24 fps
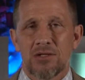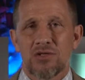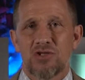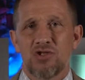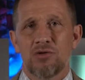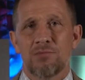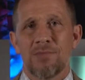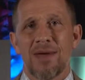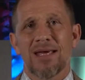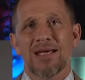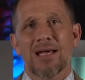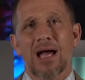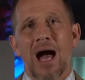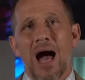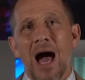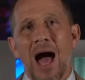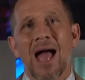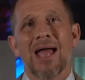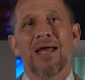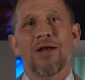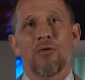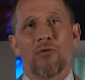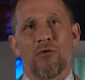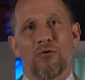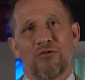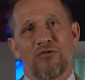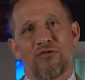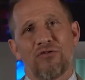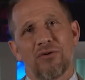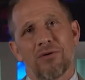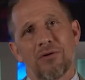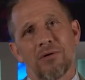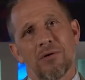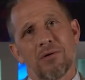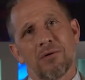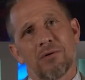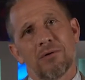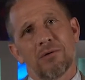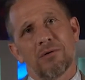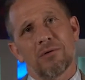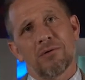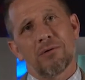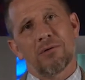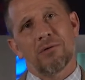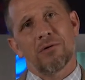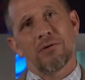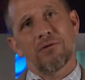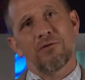to make idols
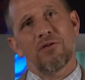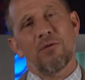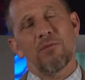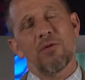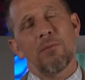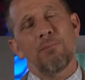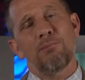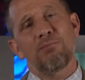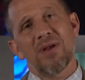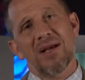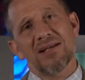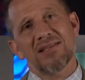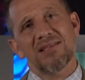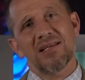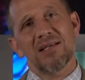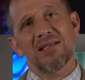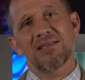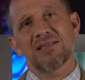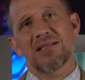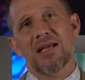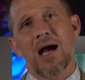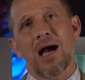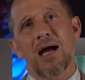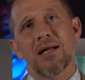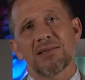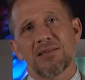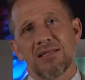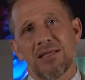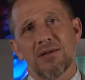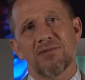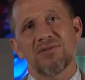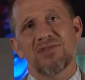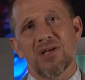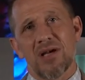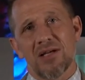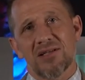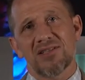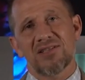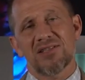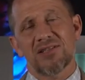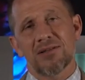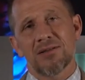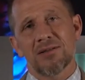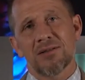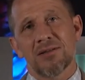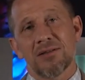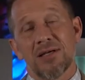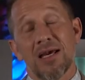from the blessings God gives us
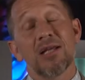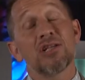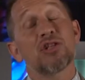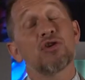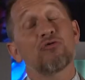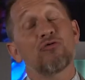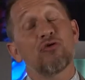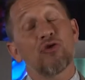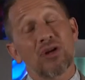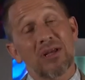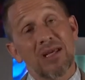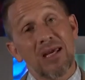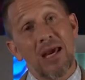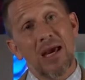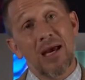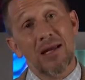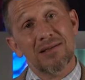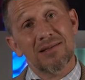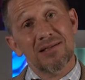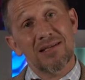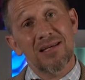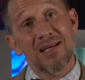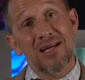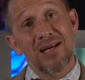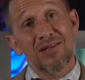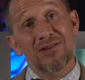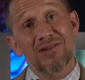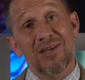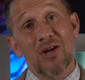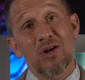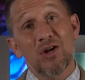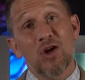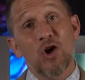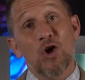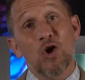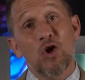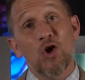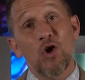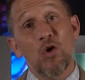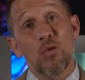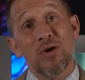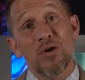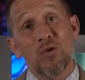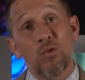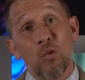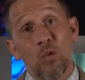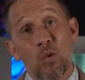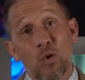and to forget that who
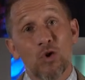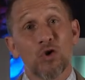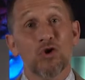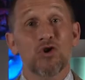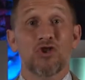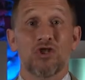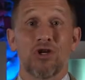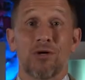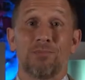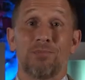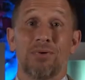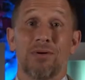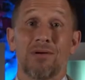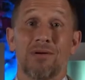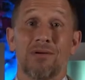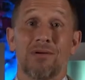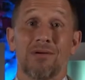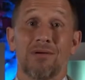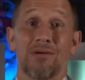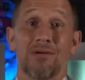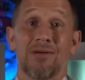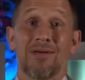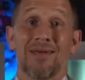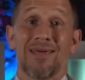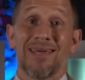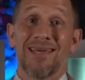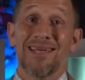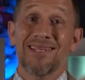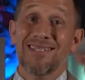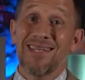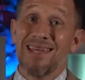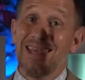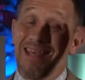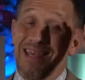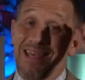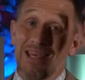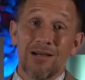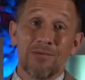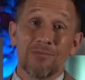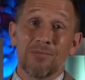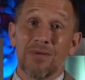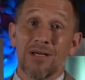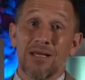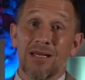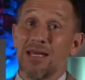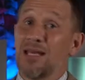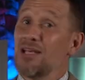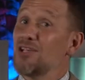we worship is Him.
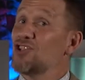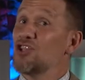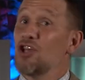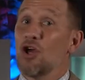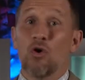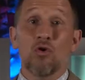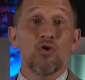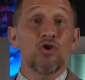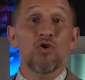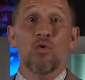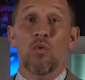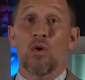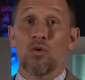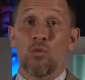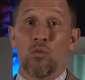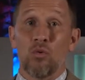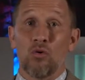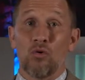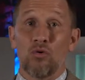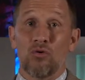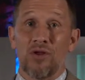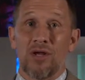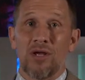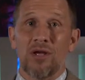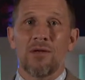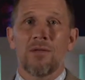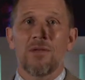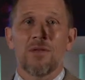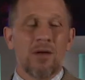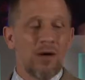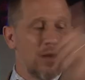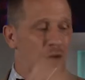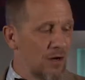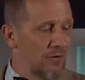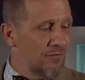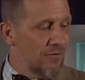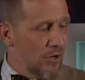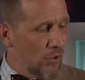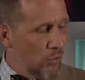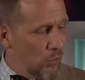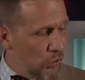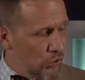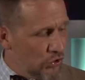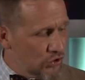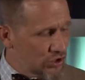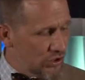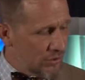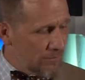He's the only one worthy of our
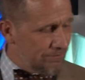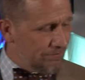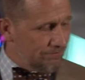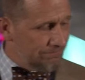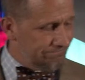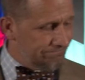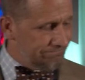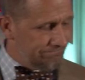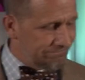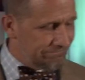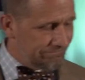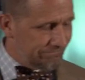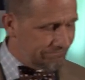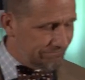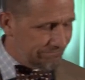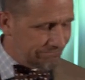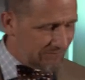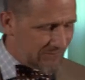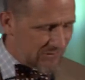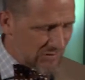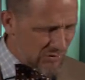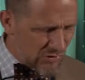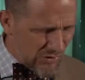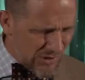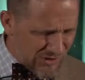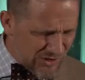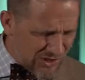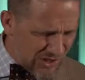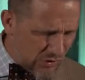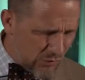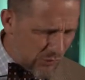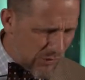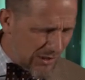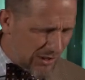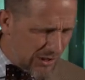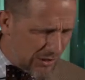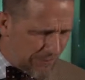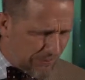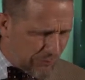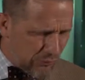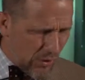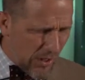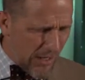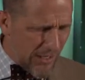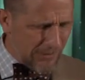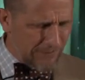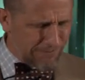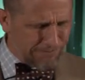worship. So let's get ready to
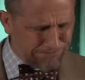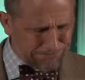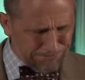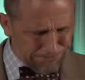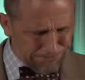pray.